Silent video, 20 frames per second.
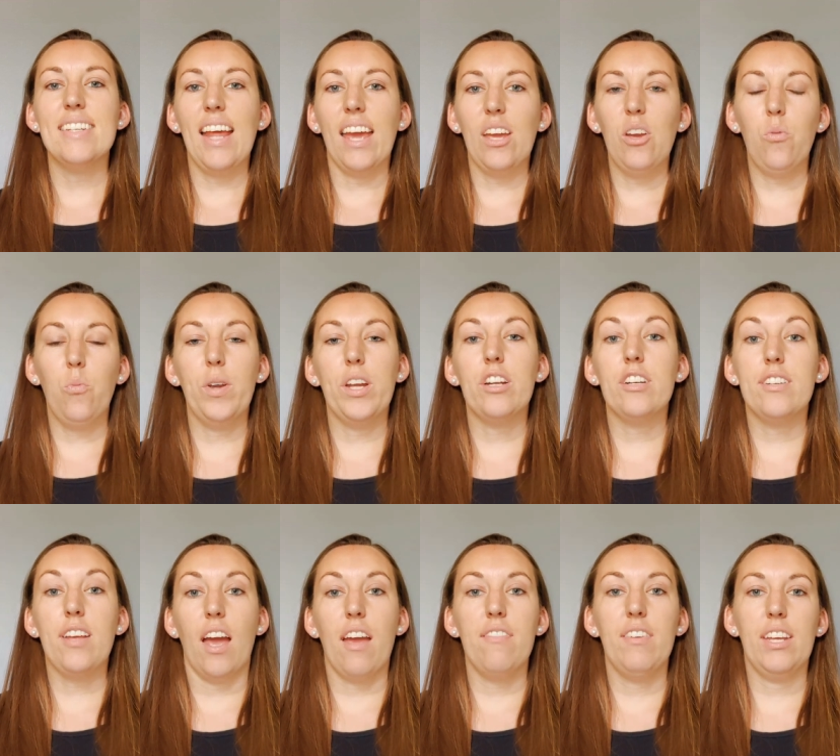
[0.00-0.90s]
Tonight, we are
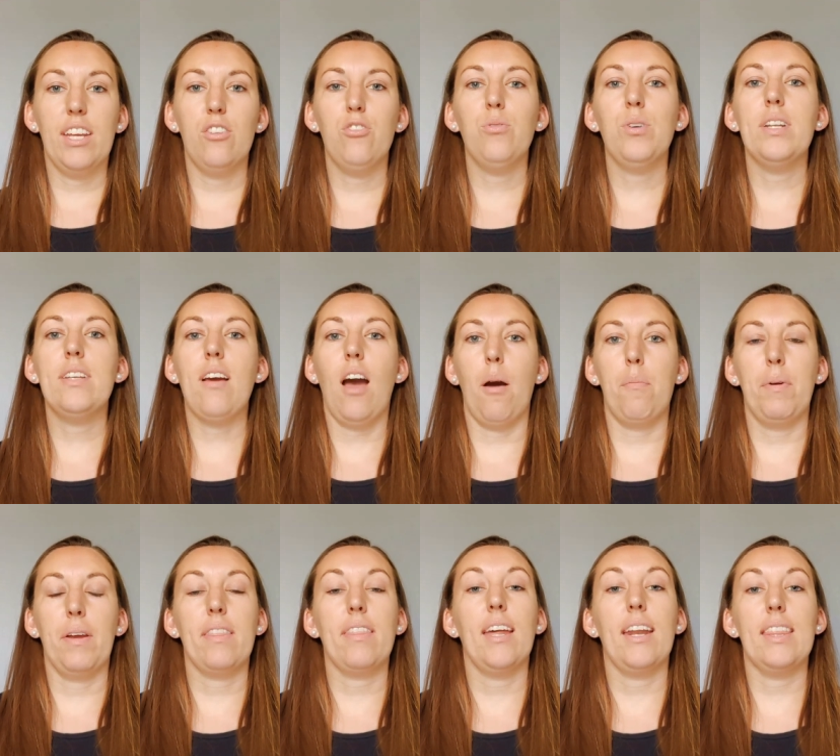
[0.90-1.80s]
diving into a
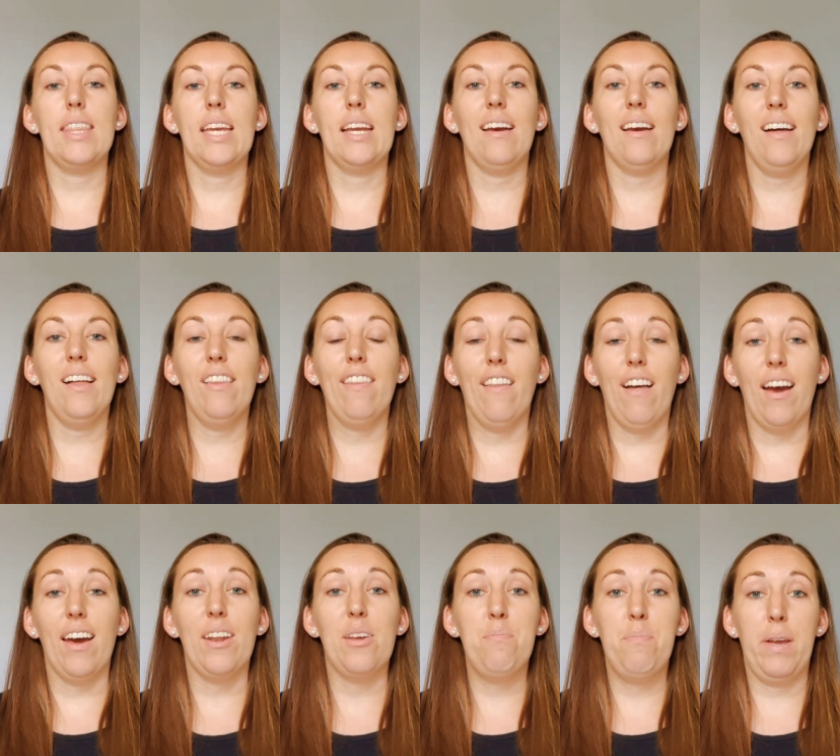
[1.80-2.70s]
topic that I think a
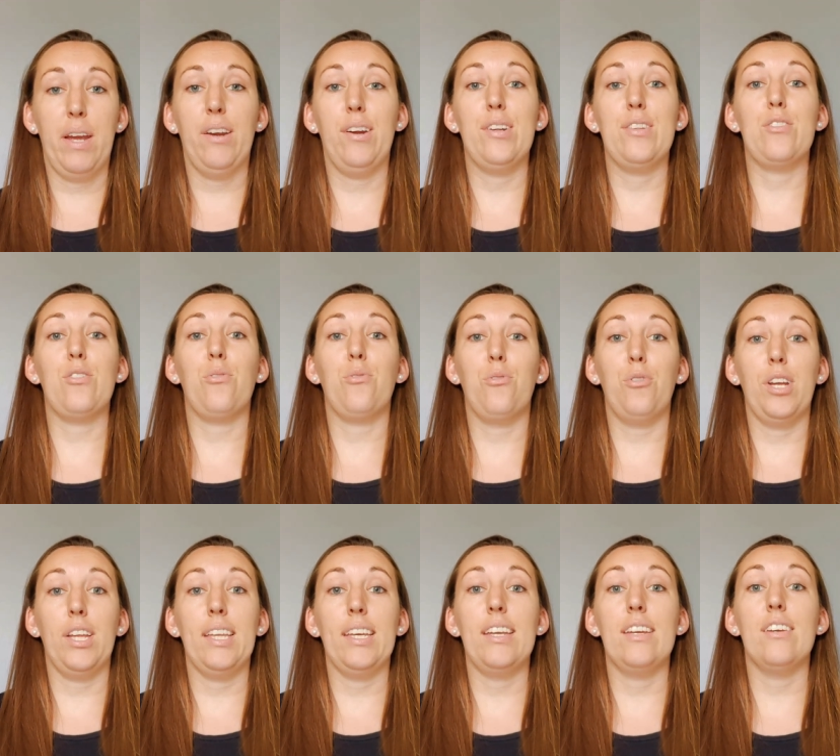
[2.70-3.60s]
lot of parents
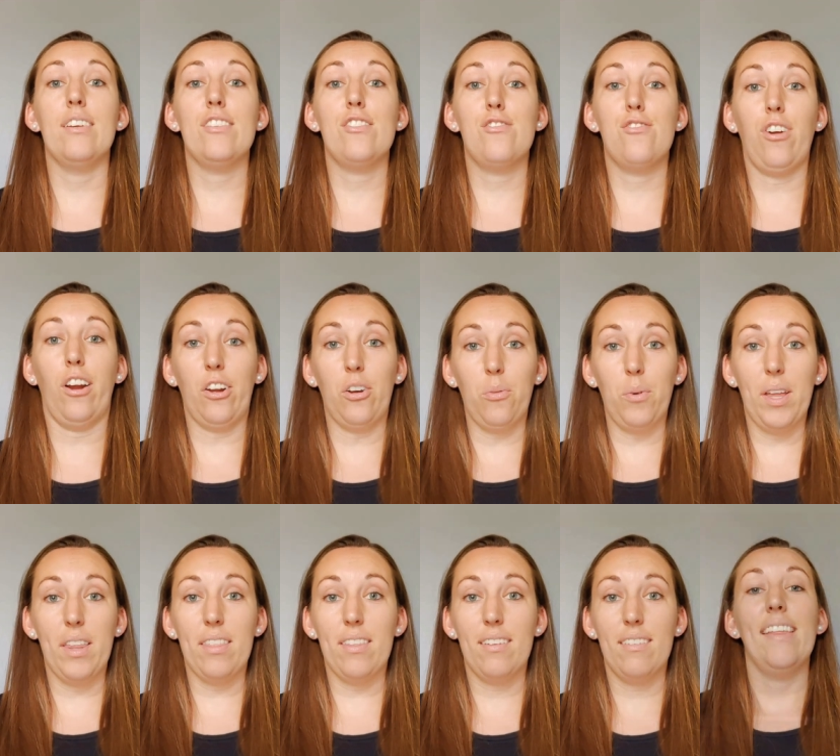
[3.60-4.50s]
really struggle
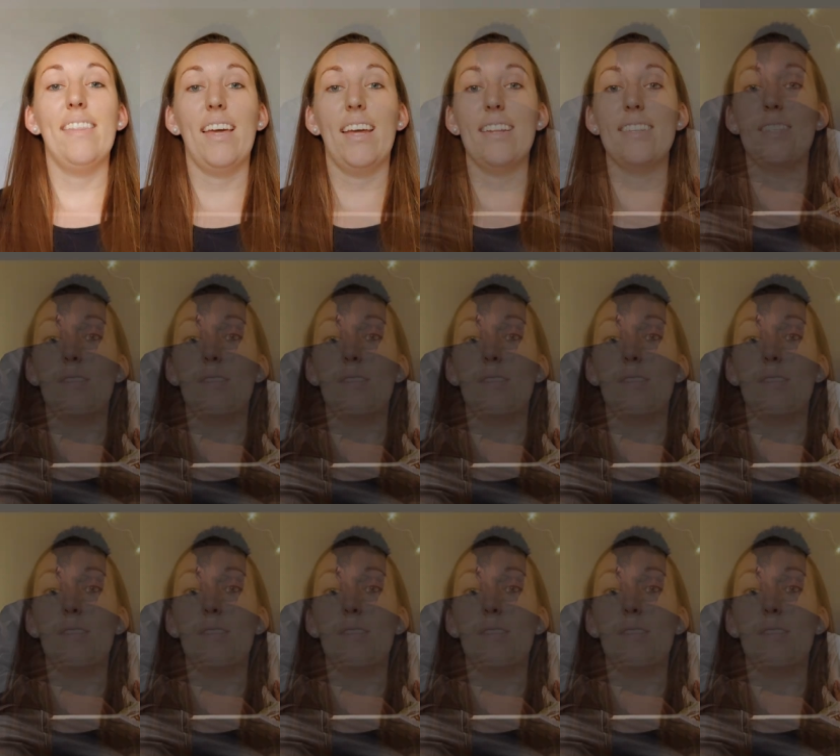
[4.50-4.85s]
with, and